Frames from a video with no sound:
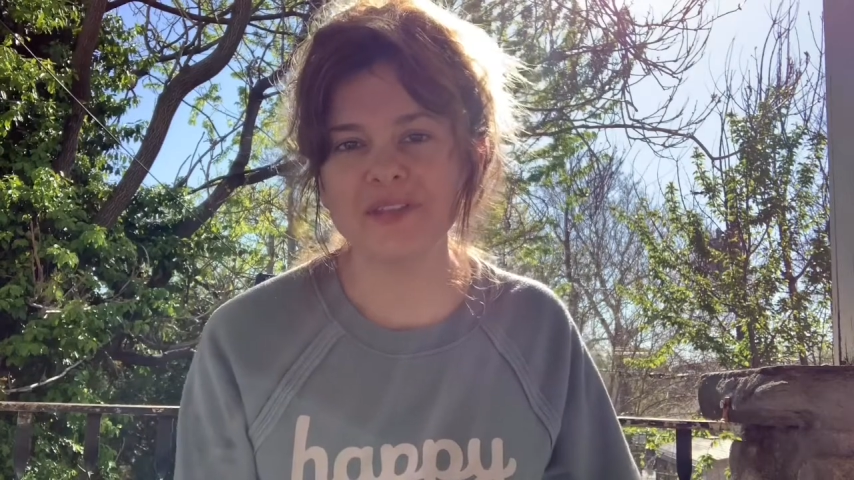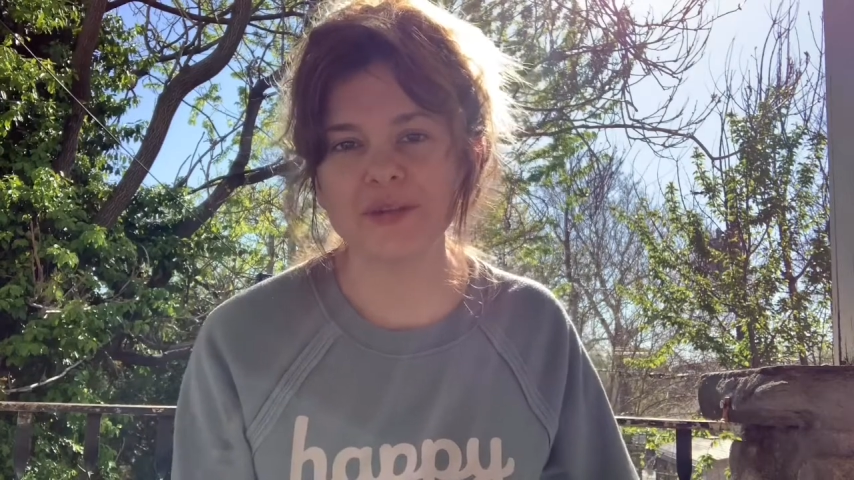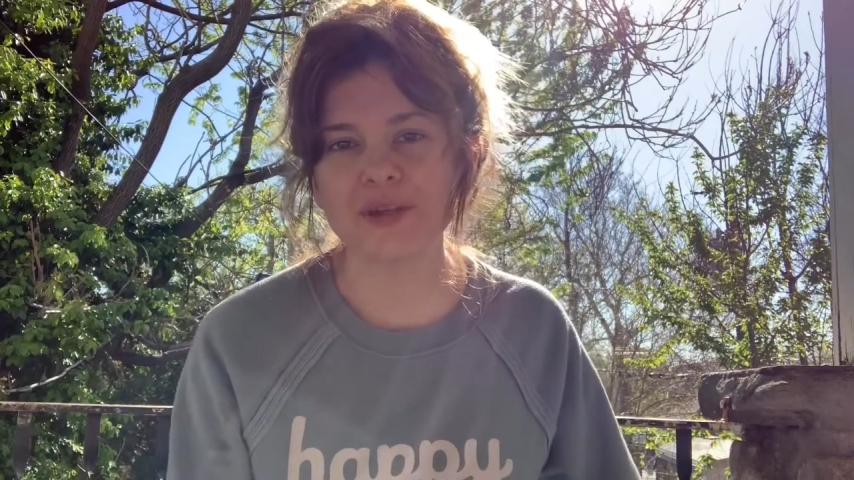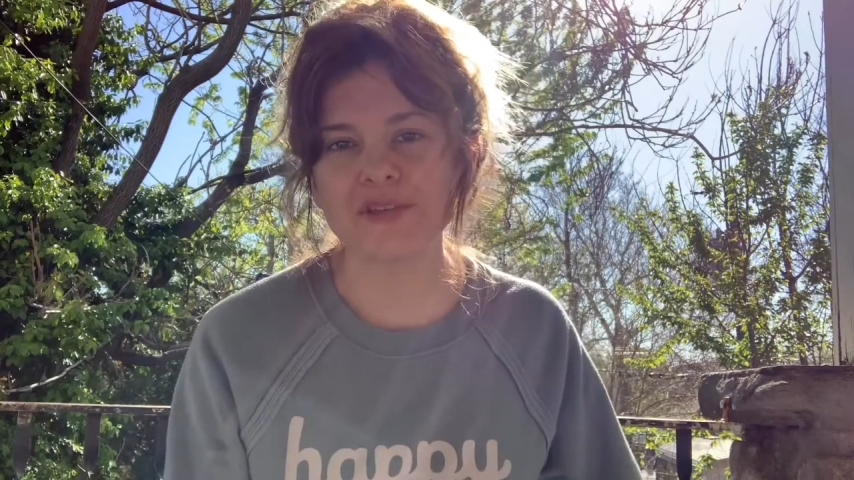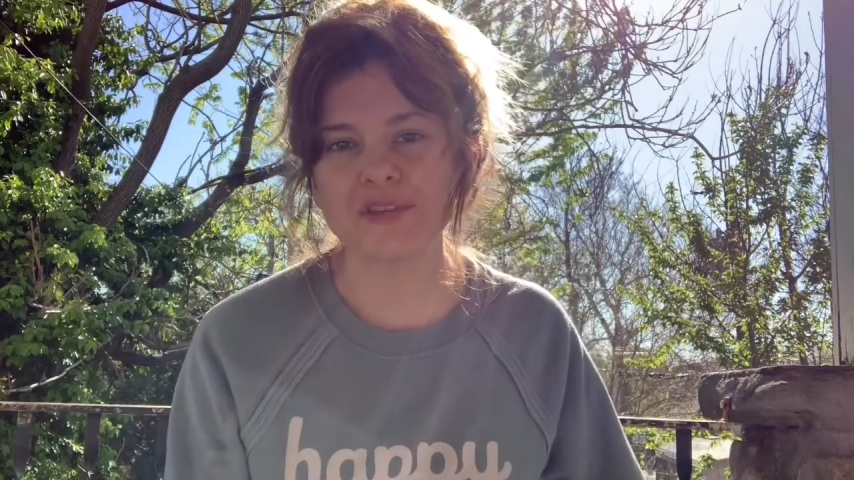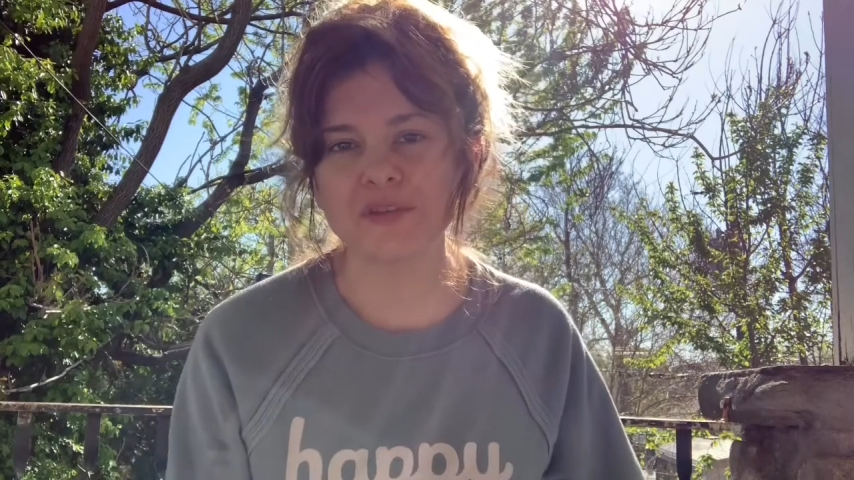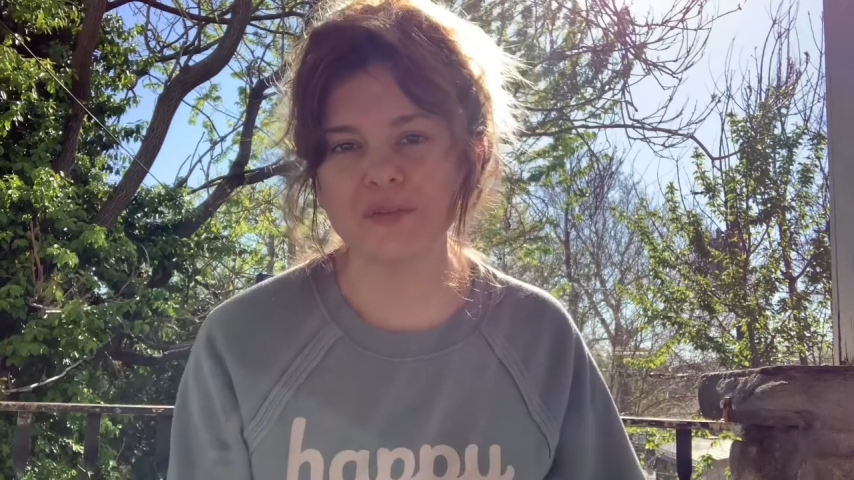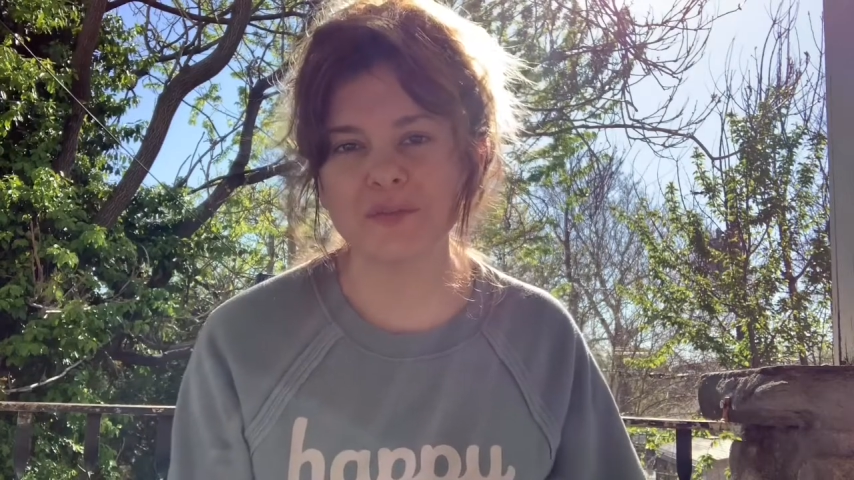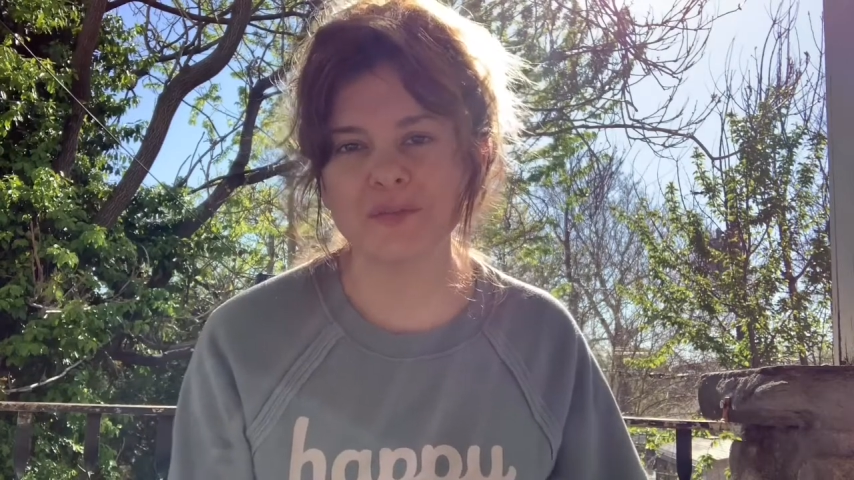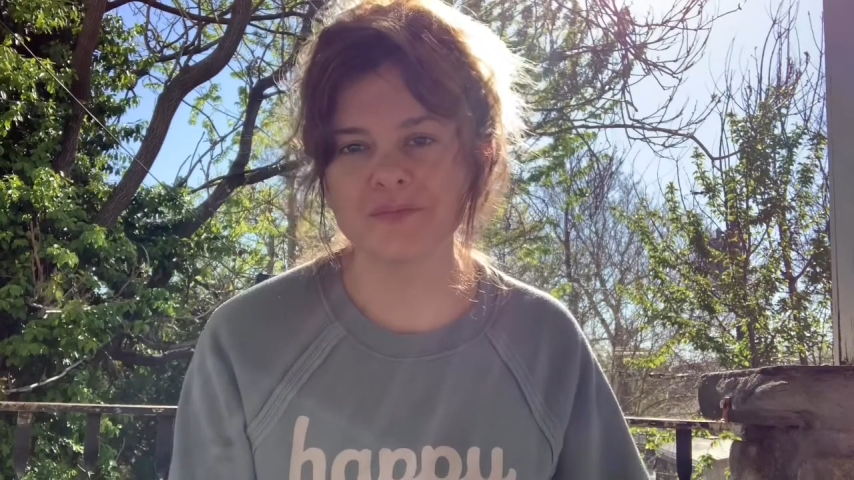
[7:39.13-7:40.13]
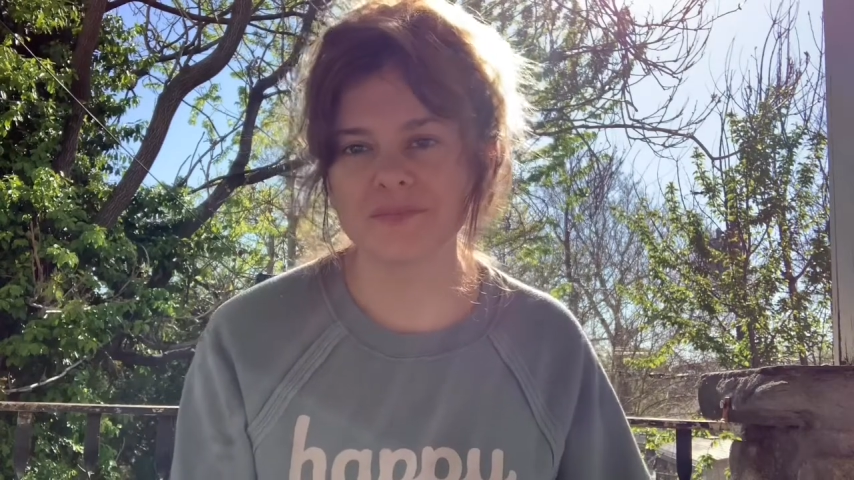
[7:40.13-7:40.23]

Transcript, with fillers: you and do